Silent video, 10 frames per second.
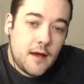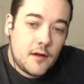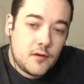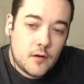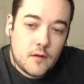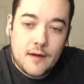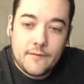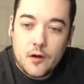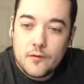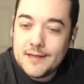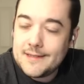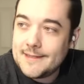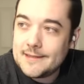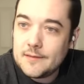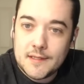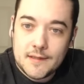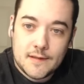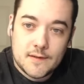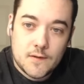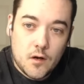Under a lot of card reading systems,
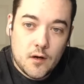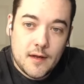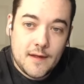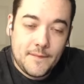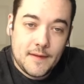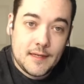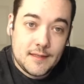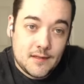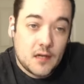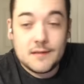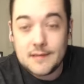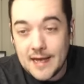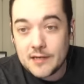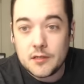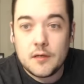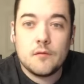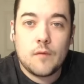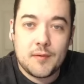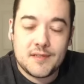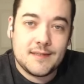this card, it does actually
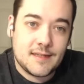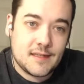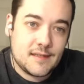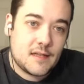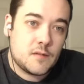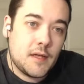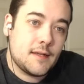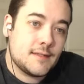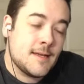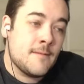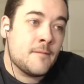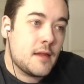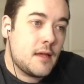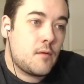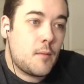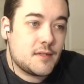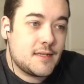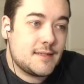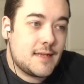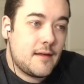represent success because it
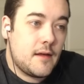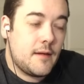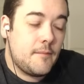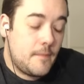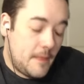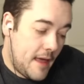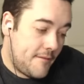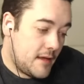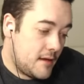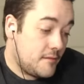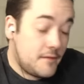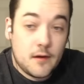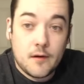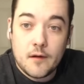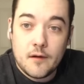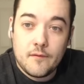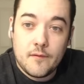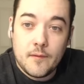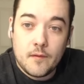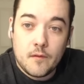represents um, having a fear of
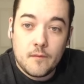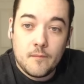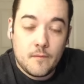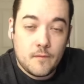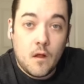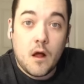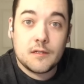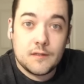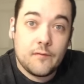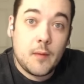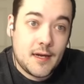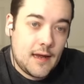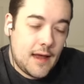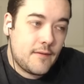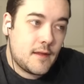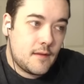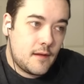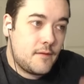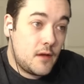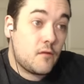loss of money, having
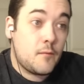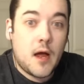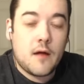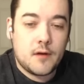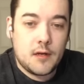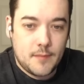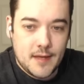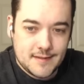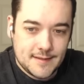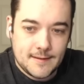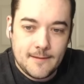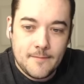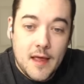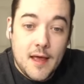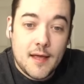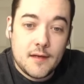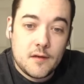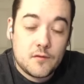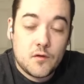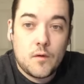a fear of poverty, basically. And
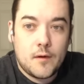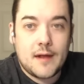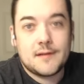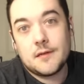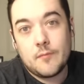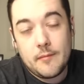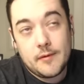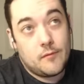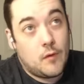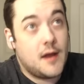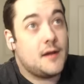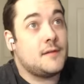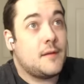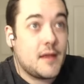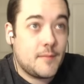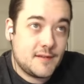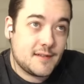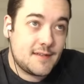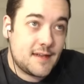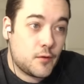so you're asking probably, why does that make me
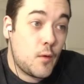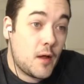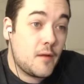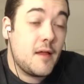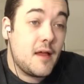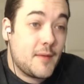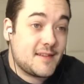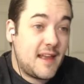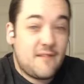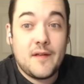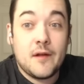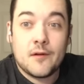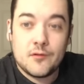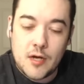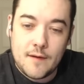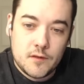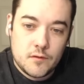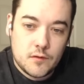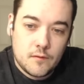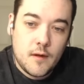successful? Well, because that fear drives you
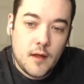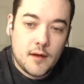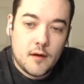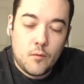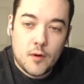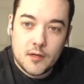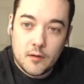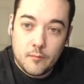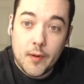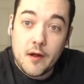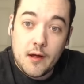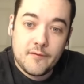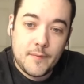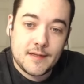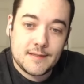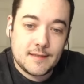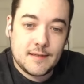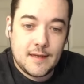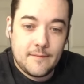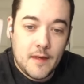to, you know, work your butt off,
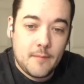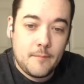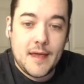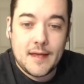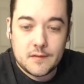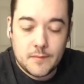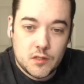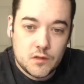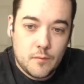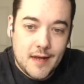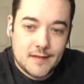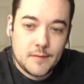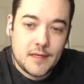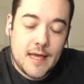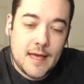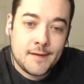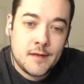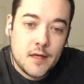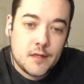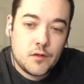basically, and, and make as much as you possibly can.
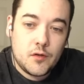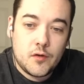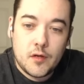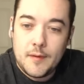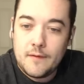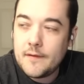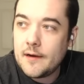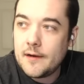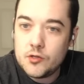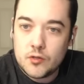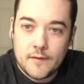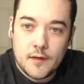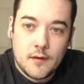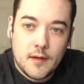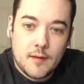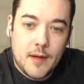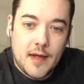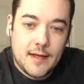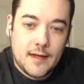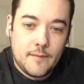So you could be very driven
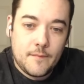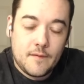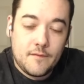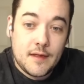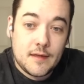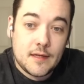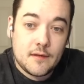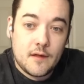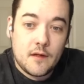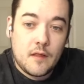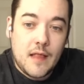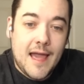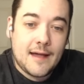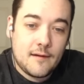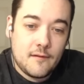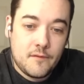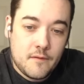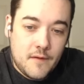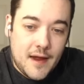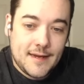by um, feeling a lack of
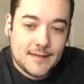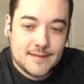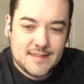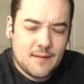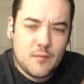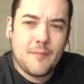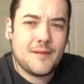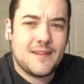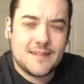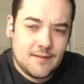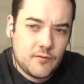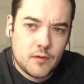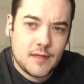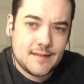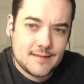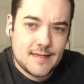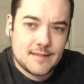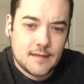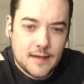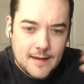finances that probably doesn't even really
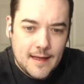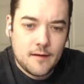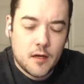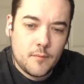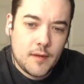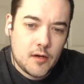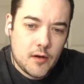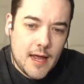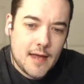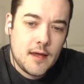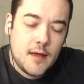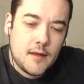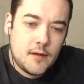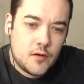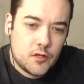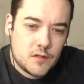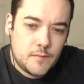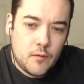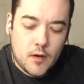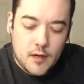exist. Like, again, it could be in your head. You could just
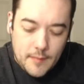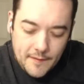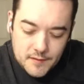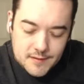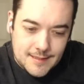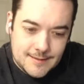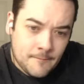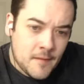be worried about those things.